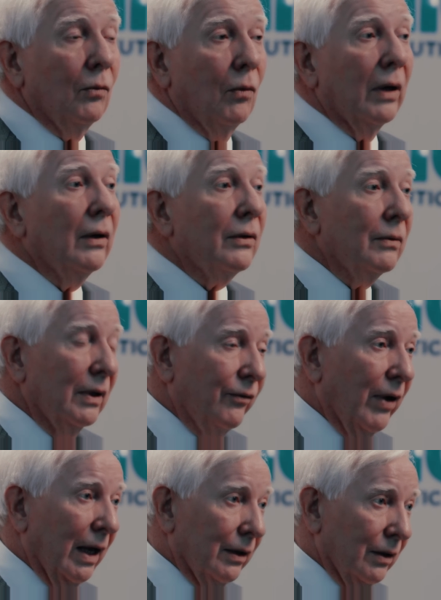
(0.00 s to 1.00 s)
One other
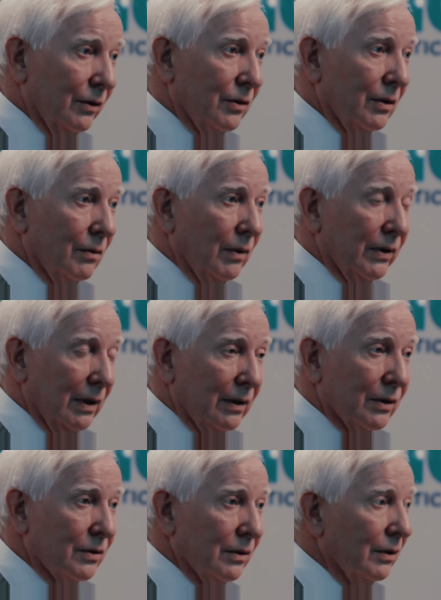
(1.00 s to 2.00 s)
advantage with
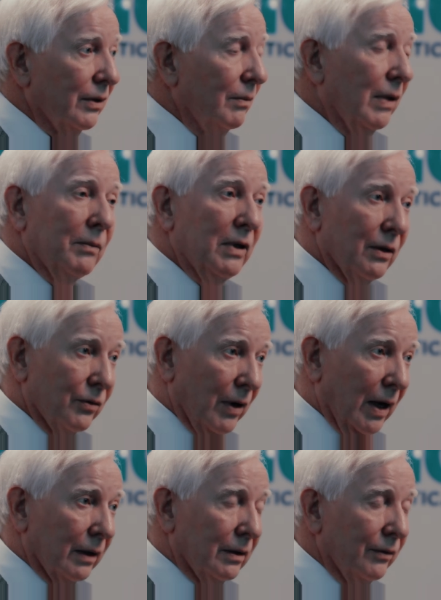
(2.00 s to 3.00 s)
INTASYL that may be
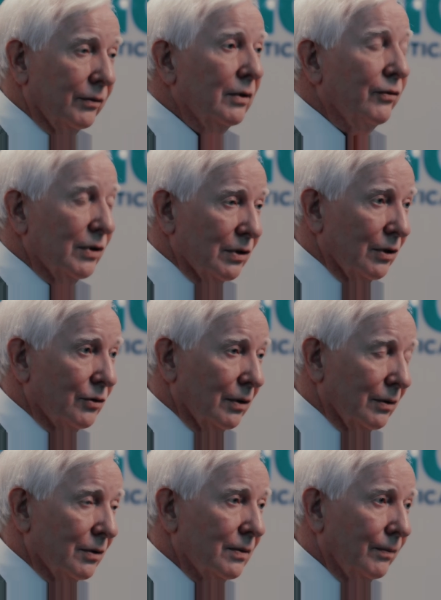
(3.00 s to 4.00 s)
attractive to
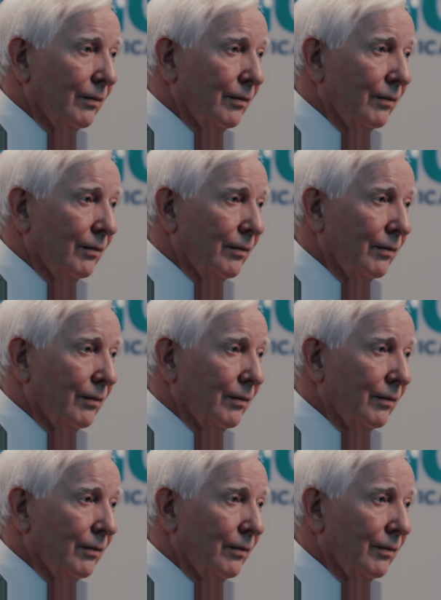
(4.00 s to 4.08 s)
physicians